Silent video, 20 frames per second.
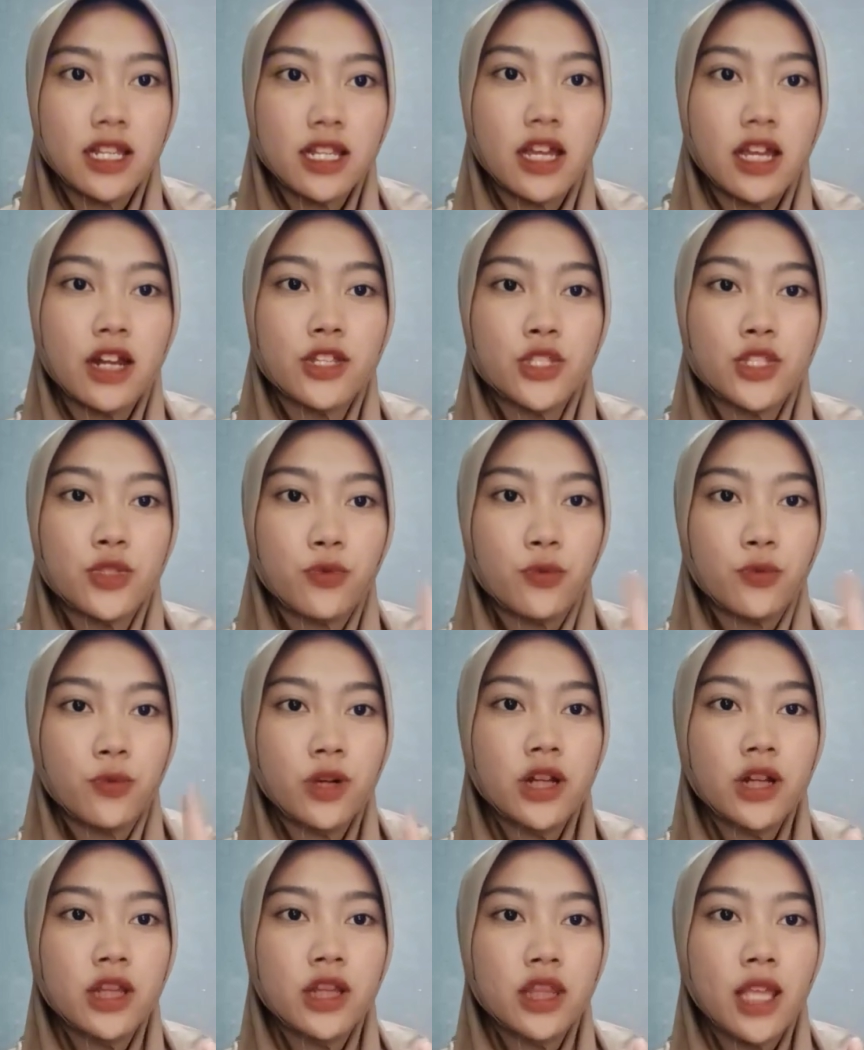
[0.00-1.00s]
there are two
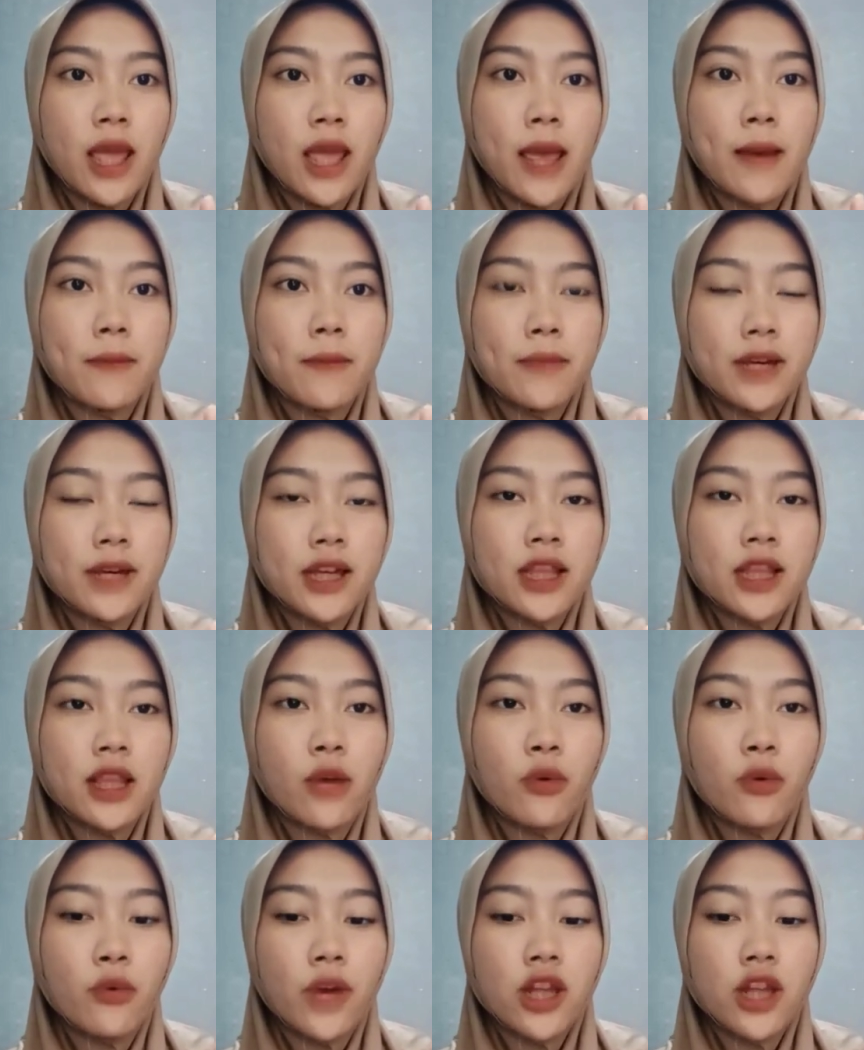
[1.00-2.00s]
words,
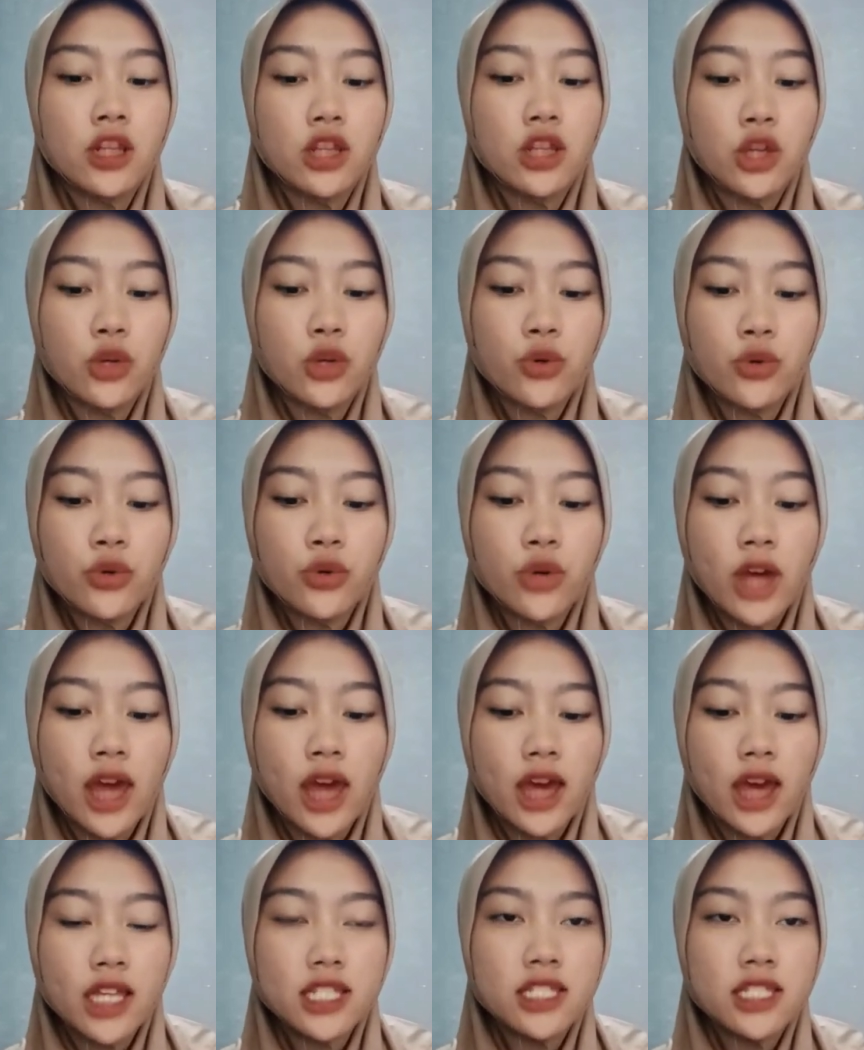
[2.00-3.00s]
but when you
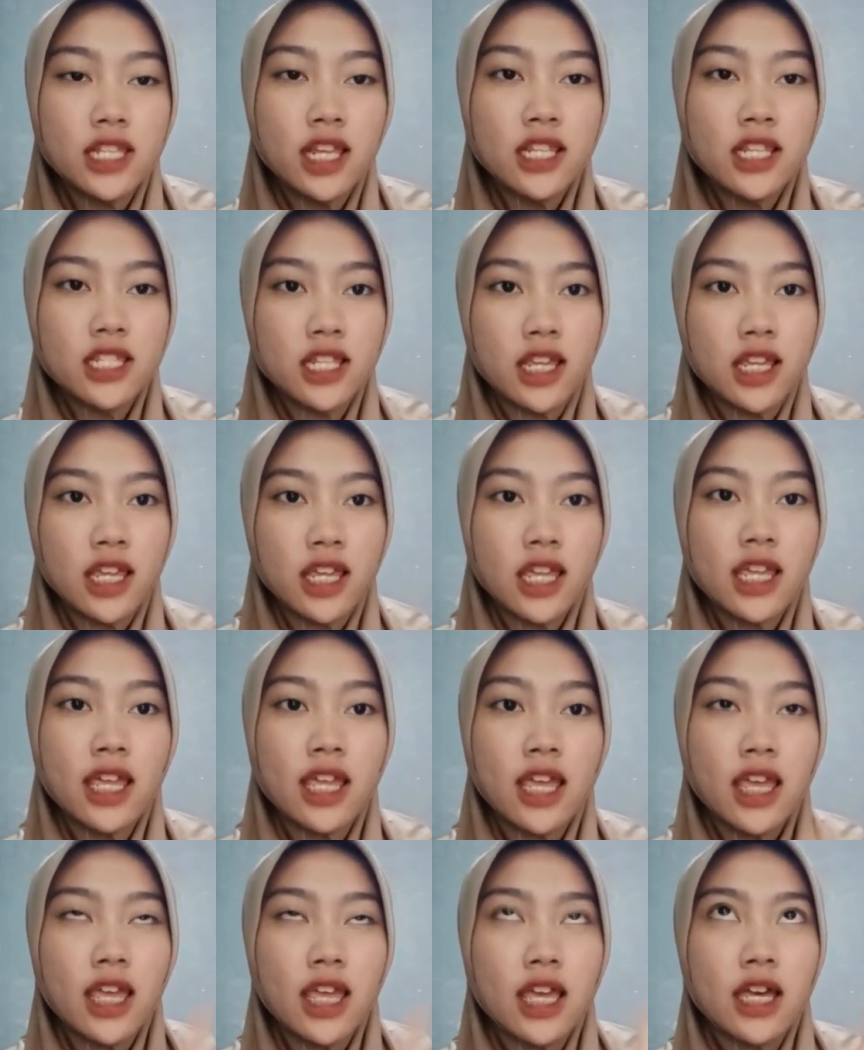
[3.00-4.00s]

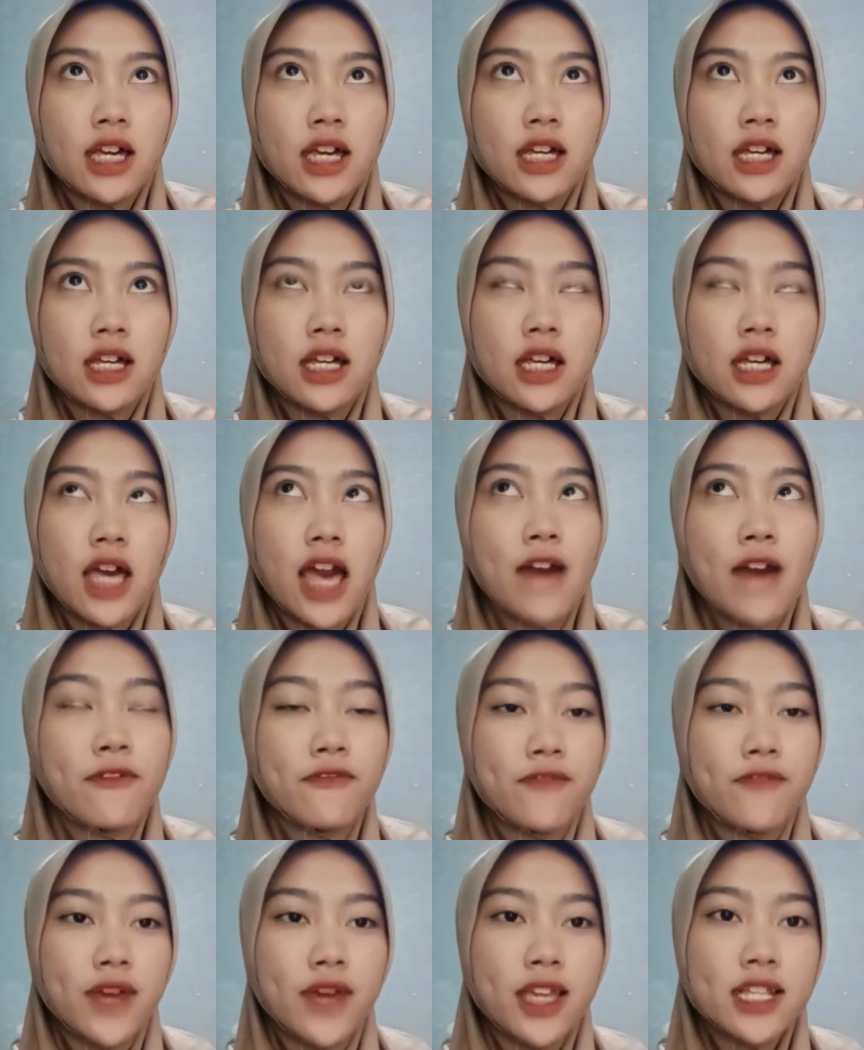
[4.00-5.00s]
attaching a
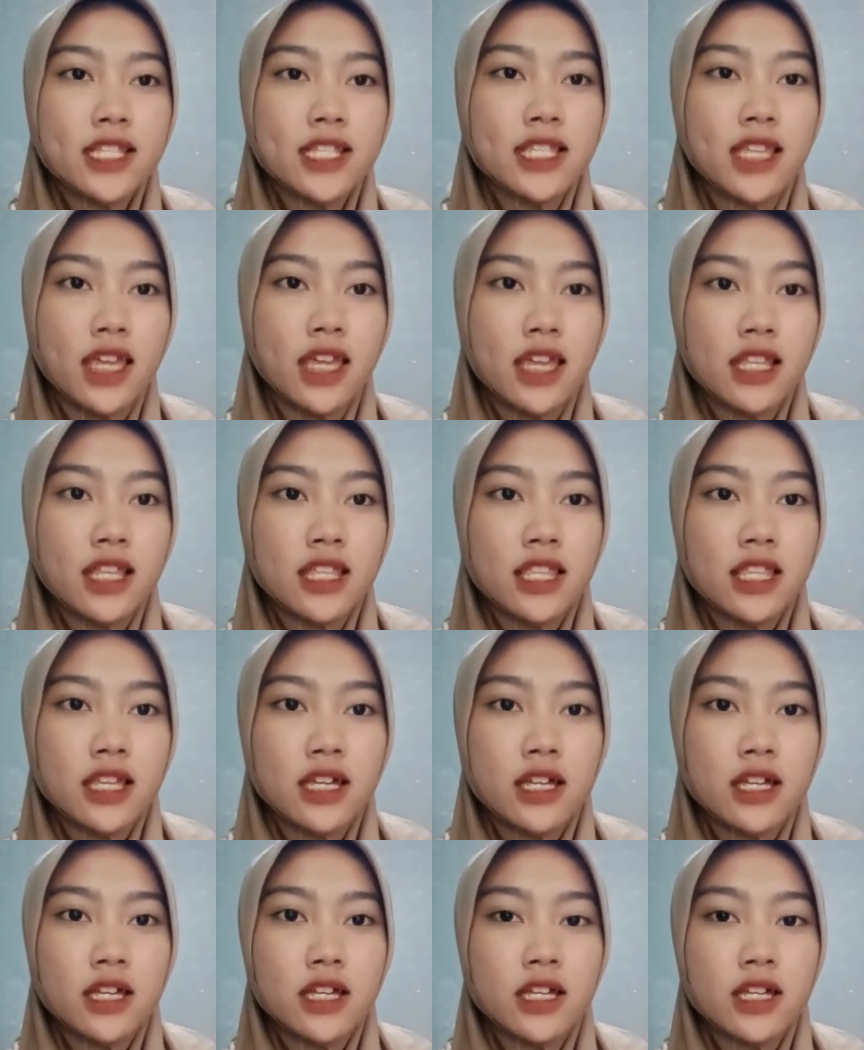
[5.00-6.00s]
affix in
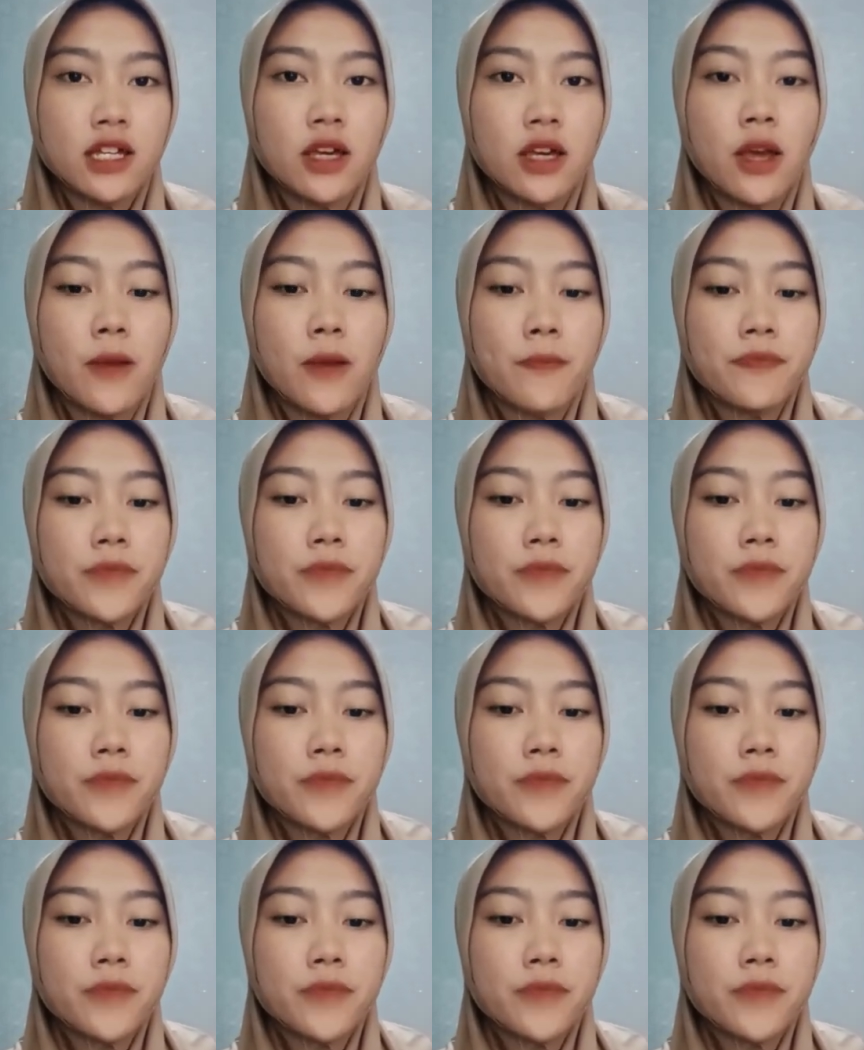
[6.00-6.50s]
the